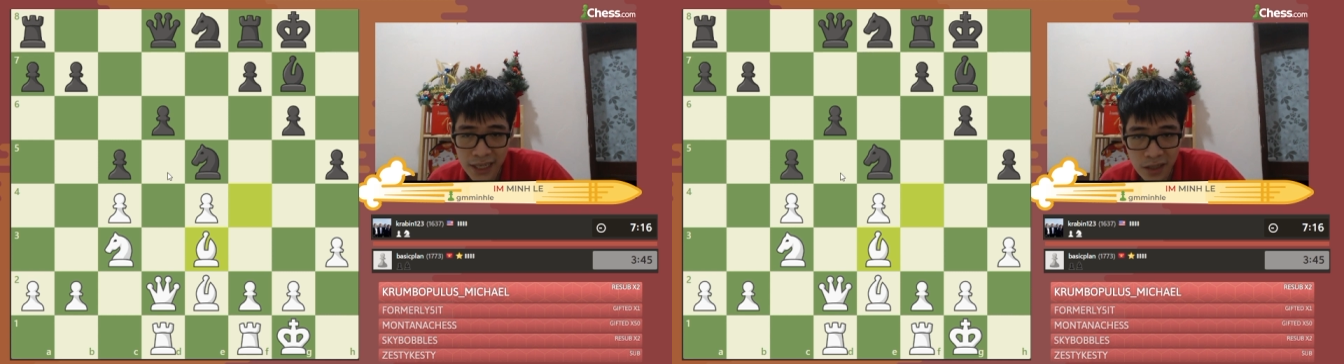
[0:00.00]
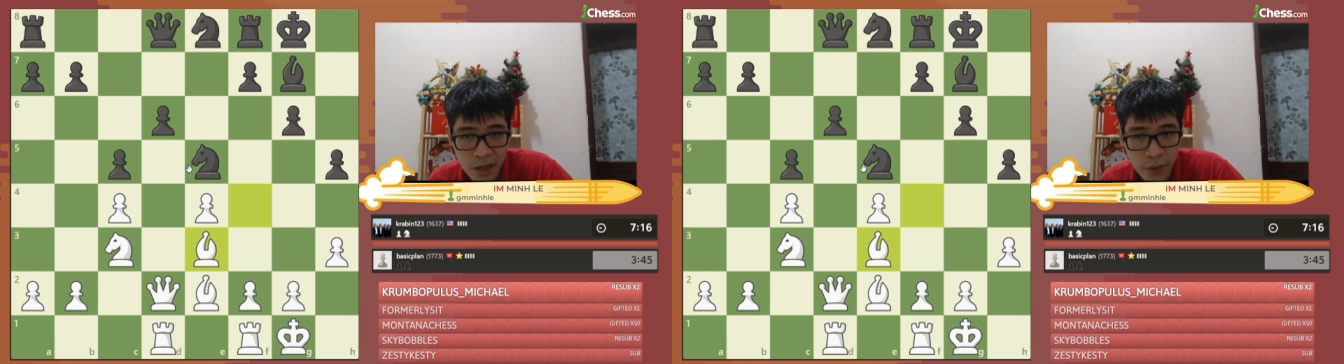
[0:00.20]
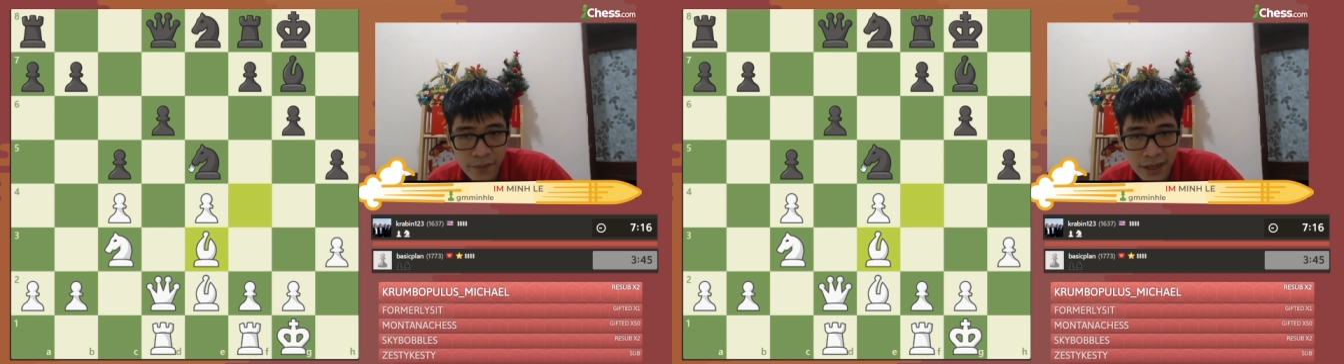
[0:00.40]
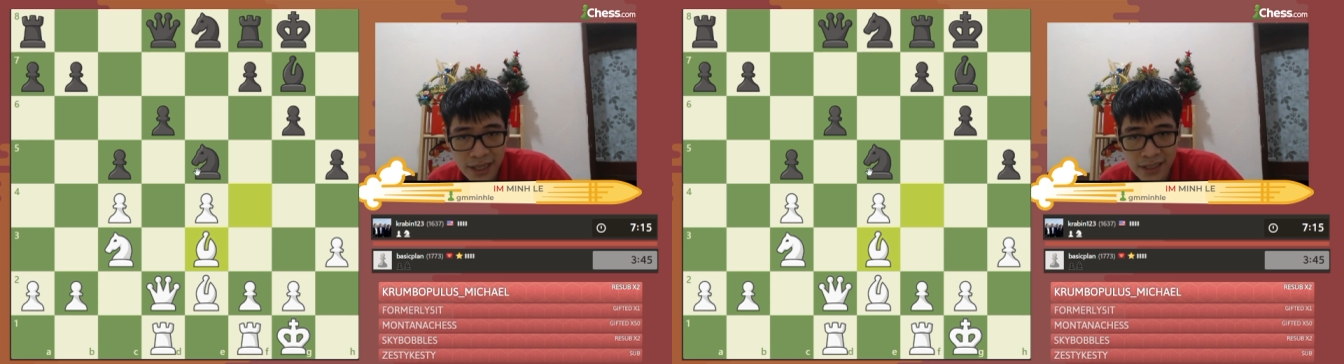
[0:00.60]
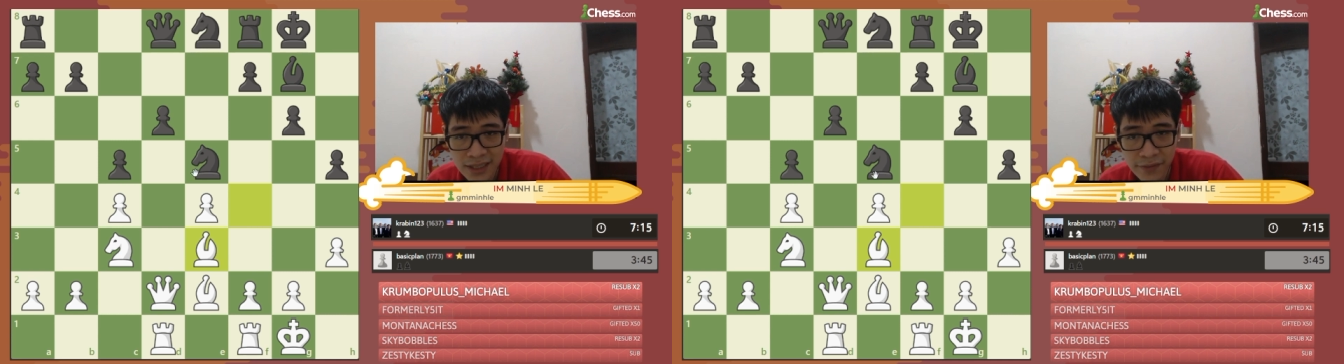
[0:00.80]
now we have
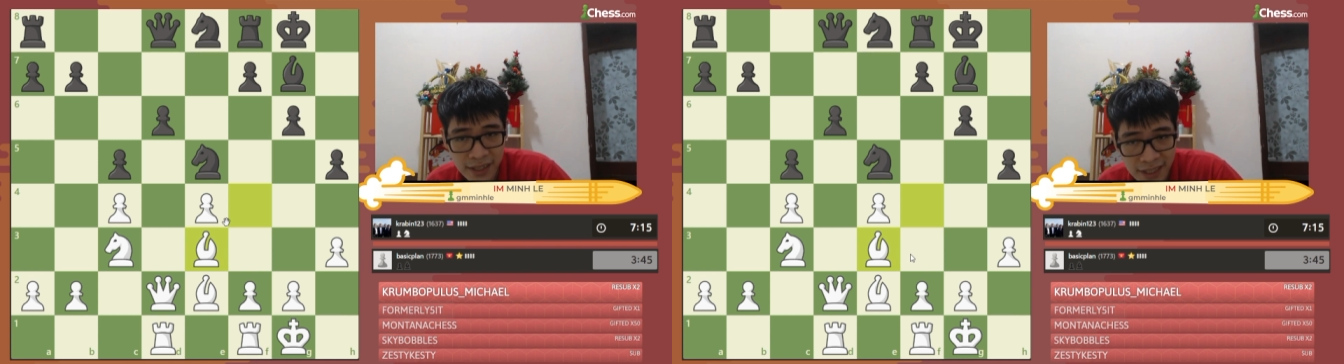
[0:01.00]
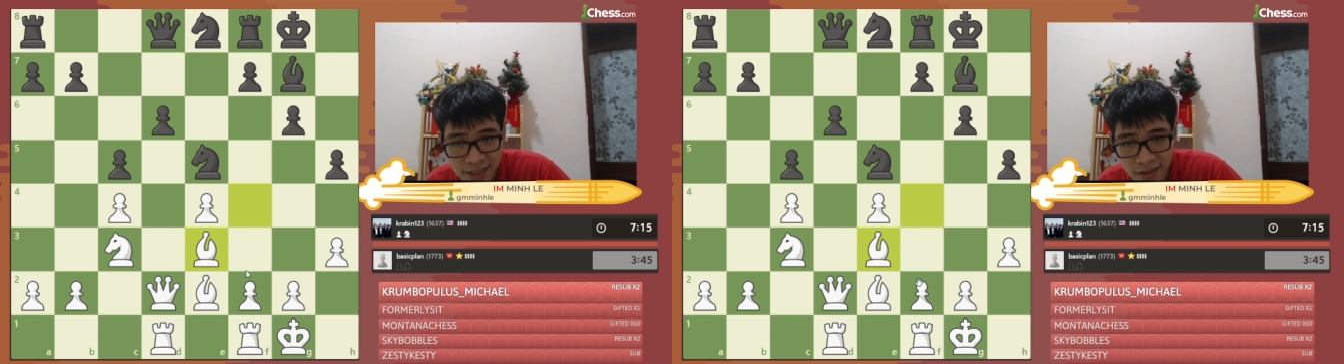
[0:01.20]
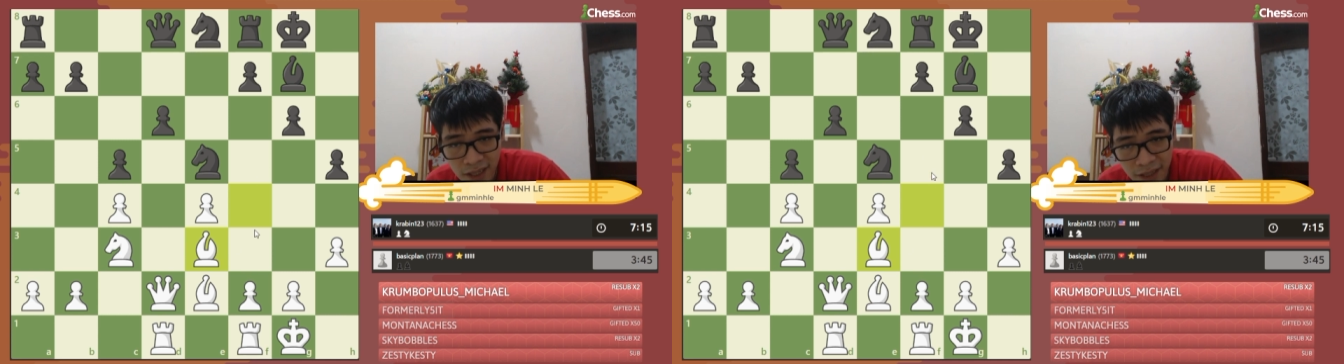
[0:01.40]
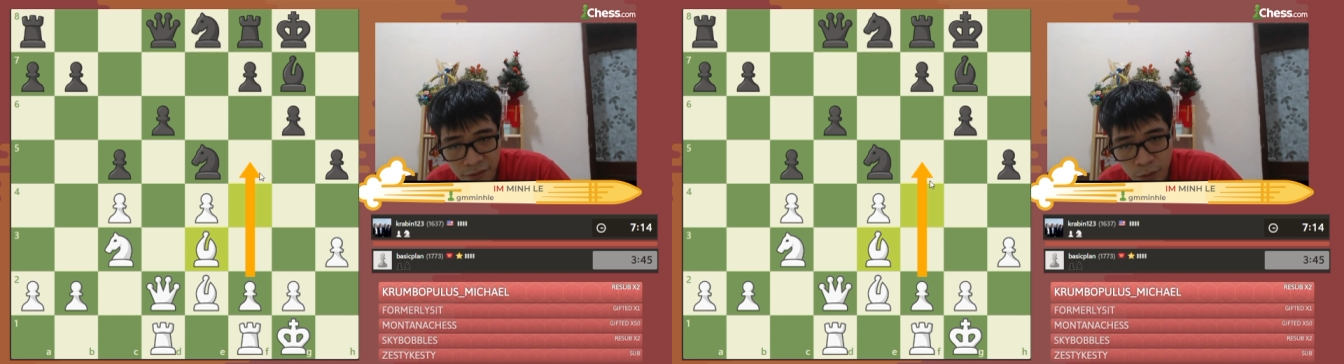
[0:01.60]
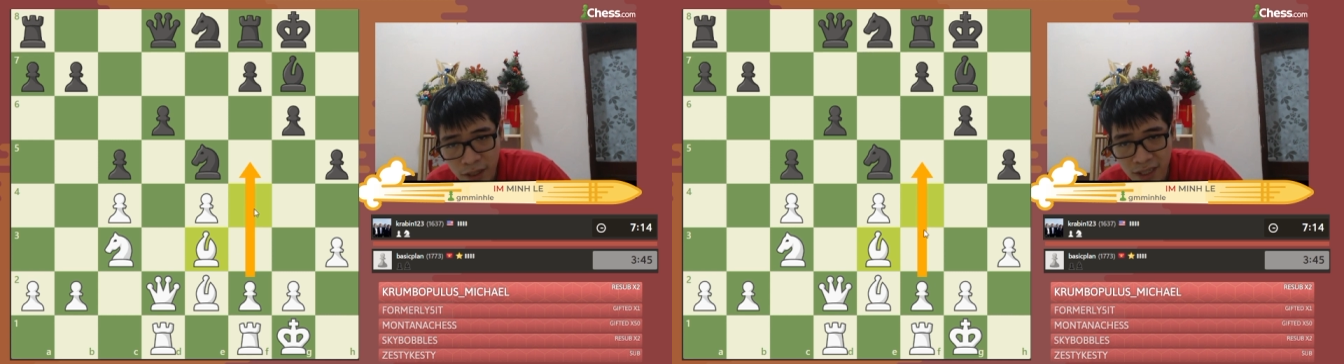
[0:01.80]
another step, I guess.
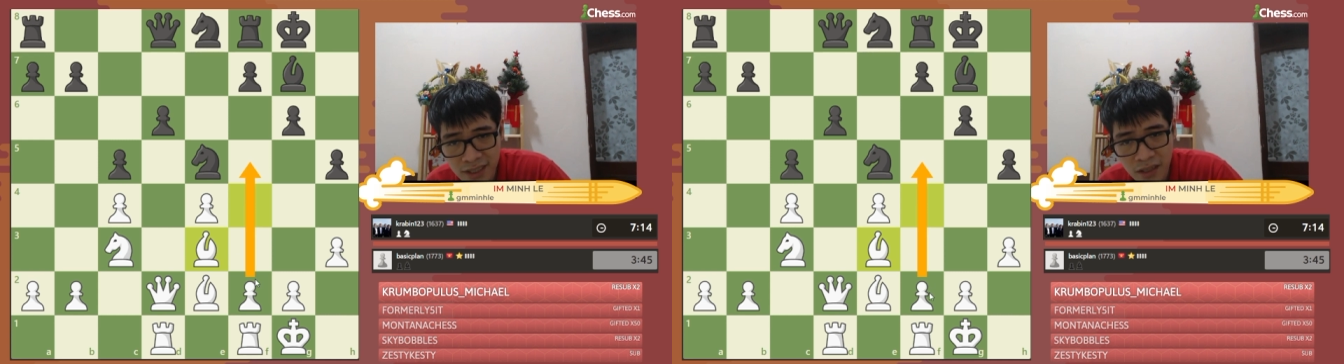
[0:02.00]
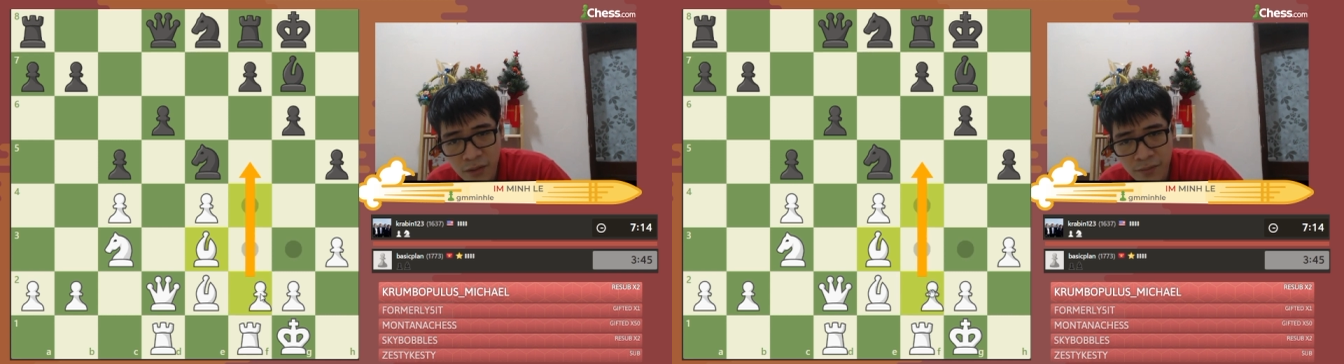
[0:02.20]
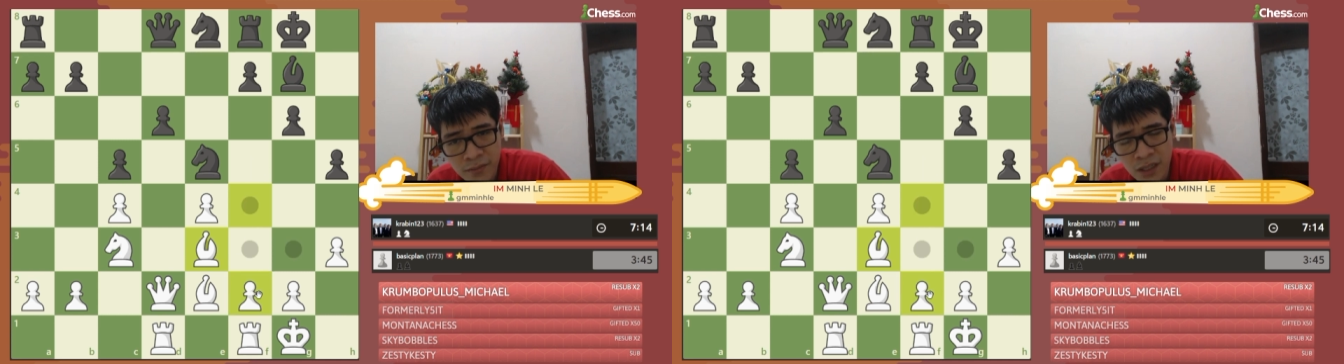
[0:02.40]
F4, I guess so.